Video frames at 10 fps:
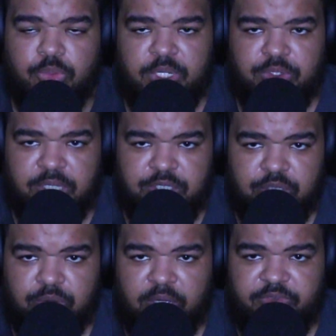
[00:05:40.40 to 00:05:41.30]
so what you
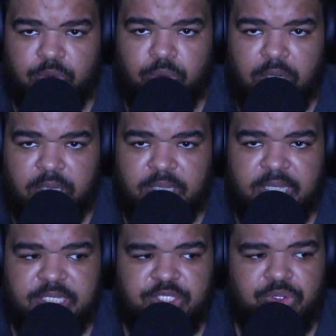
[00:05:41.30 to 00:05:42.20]
can do if you
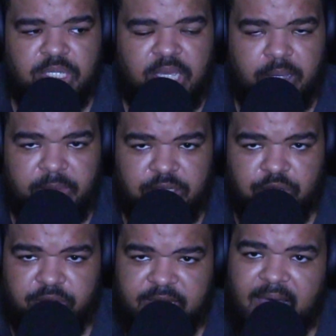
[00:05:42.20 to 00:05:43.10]
want is you can come
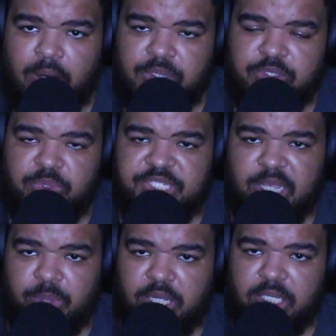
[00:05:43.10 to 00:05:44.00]
in during the hours in
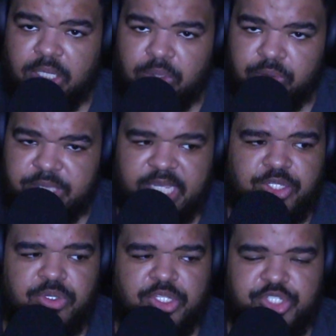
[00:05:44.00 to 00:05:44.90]
which they were
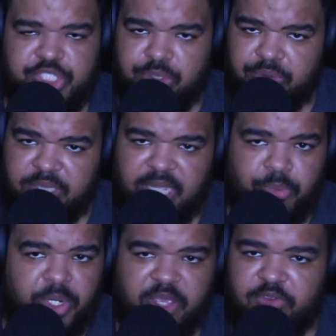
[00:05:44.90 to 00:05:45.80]
closed and you can shoot
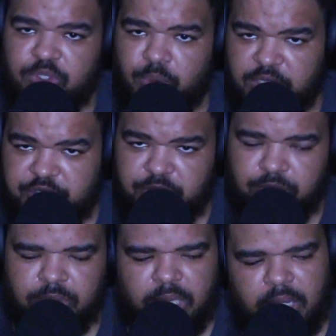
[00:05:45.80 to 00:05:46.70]
whatever you want to
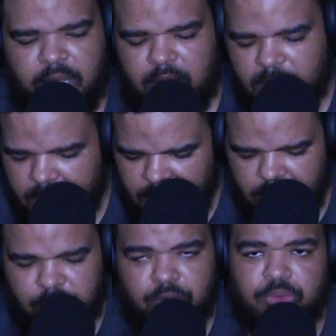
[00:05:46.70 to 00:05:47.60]
shoot.
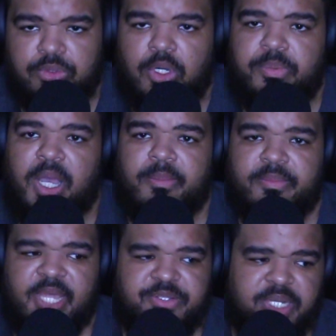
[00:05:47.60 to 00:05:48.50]
Cool, no
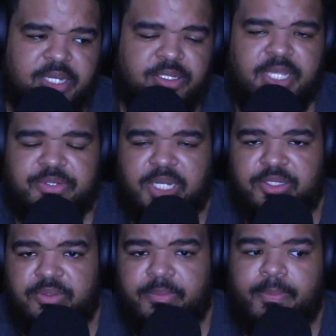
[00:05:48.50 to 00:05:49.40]
problem. That's what I
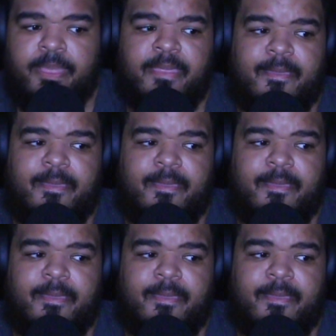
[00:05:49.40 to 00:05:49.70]
do.